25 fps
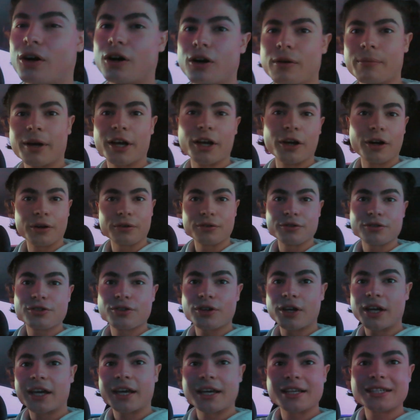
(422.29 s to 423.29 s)
on my own.
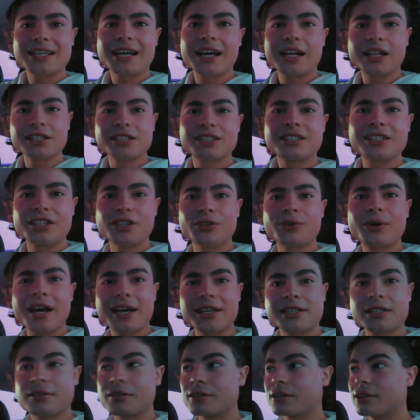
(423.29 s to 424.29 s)
So I guess I'll see you
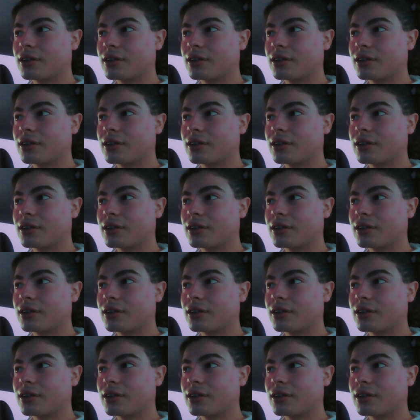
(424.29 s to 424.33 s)
guys.